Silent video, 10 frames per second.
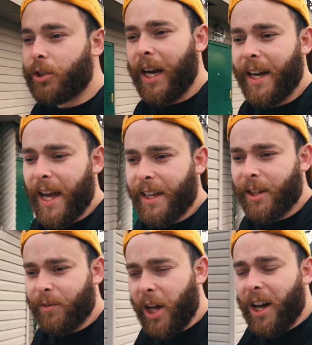try and edit
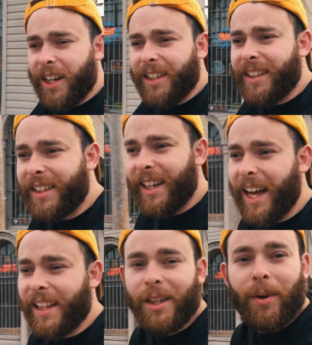the vlog
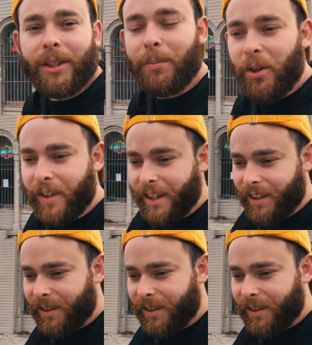and then watch a movie.